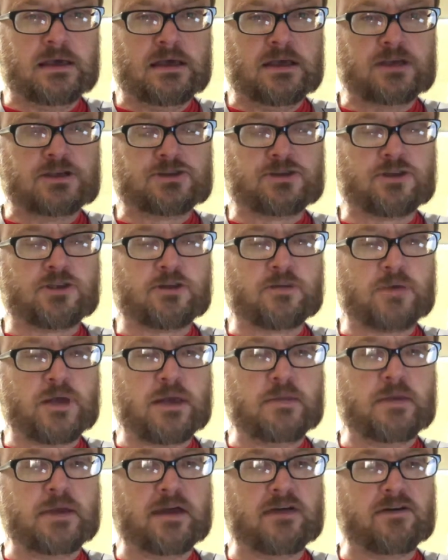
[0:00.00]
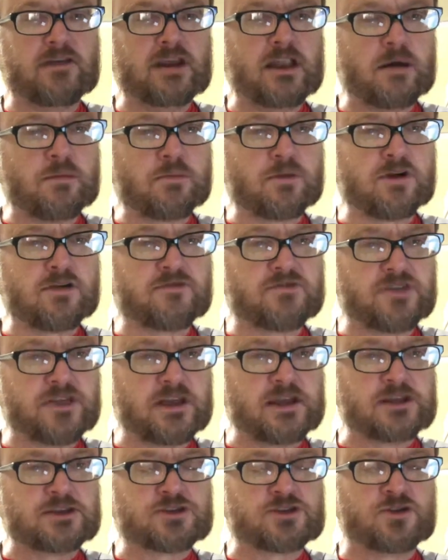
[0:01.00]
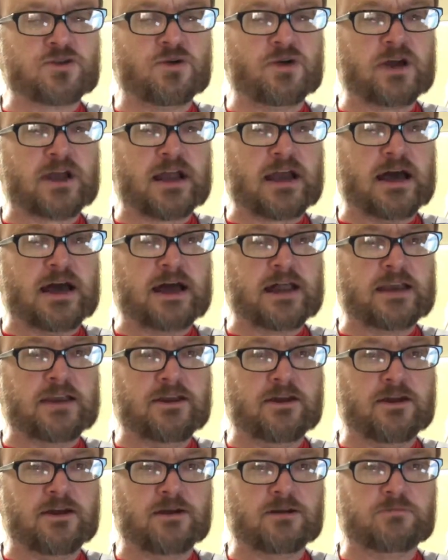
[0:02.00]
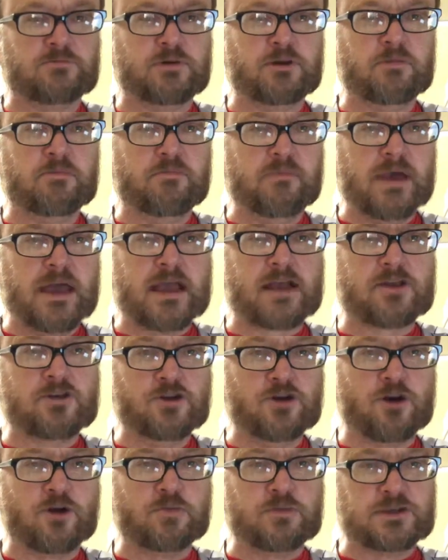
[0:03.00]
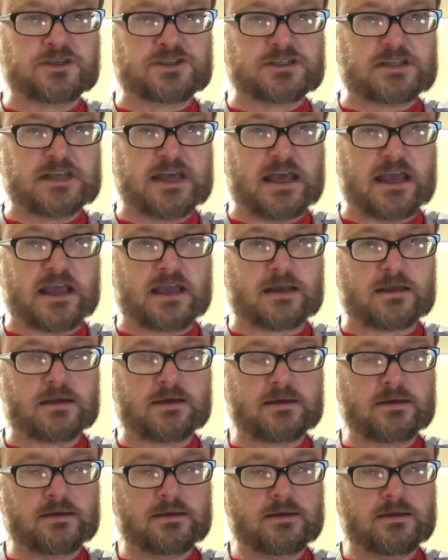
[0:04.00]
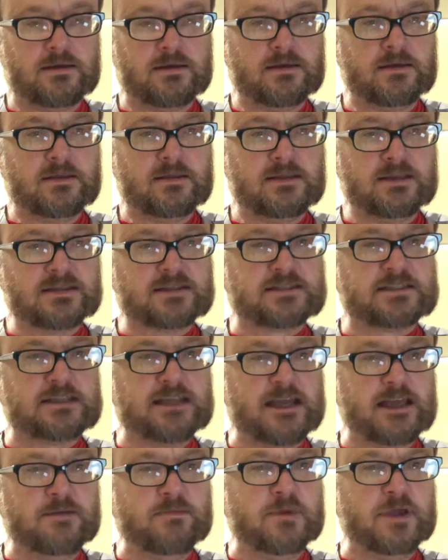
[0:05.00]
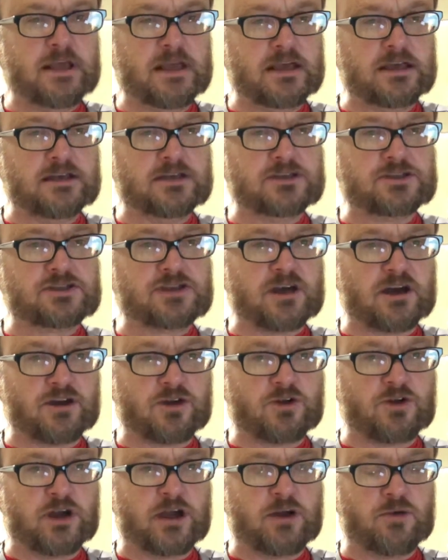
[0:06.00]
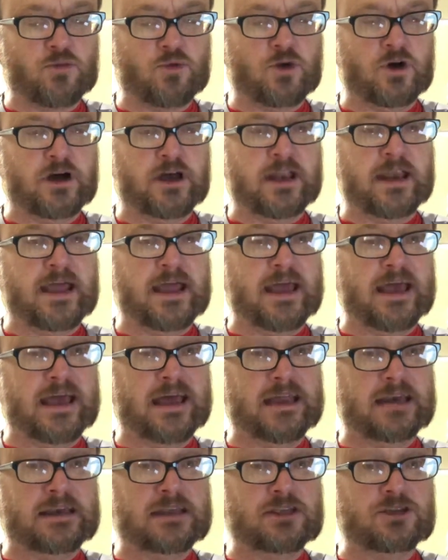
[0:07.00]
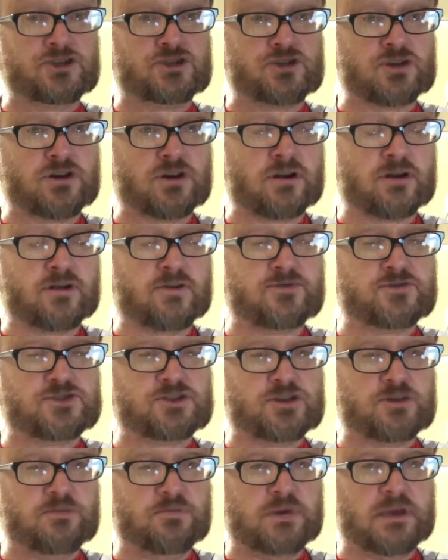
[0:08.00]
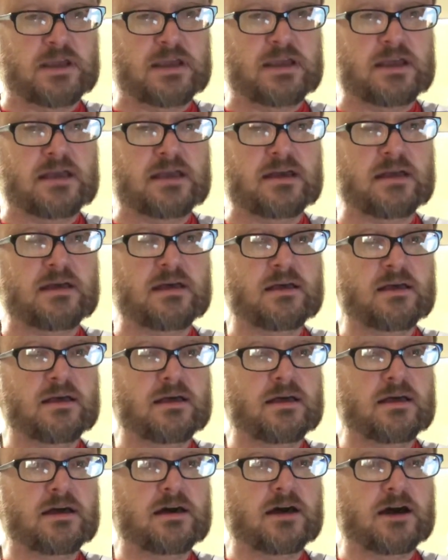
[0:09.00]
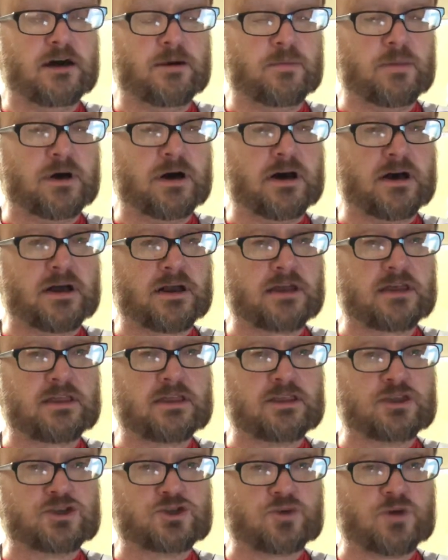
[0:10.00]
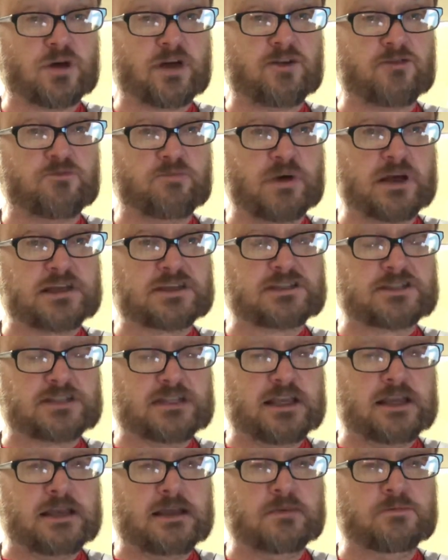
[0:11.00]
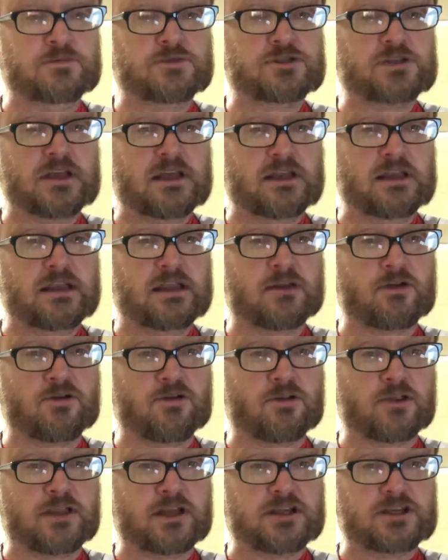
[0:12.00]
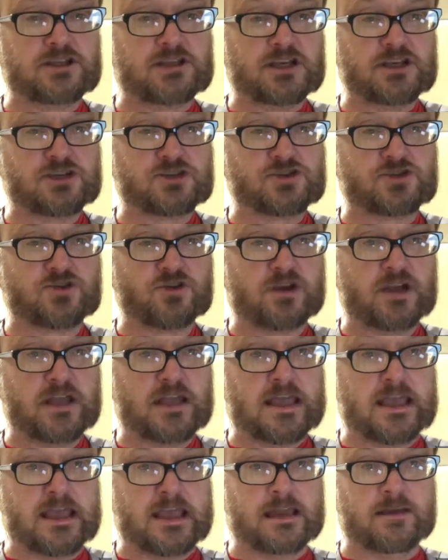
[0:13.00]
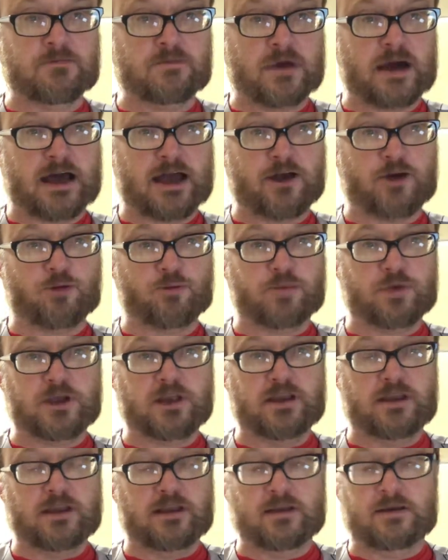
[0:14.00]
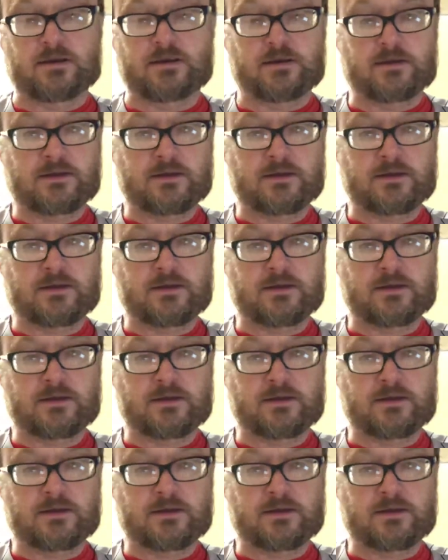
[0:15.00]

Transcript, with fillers: So there may be a number of things going on here, but make no mistake, this team is a great one and deserves to be among the 12 best teams in Negro League's history, in my opinion.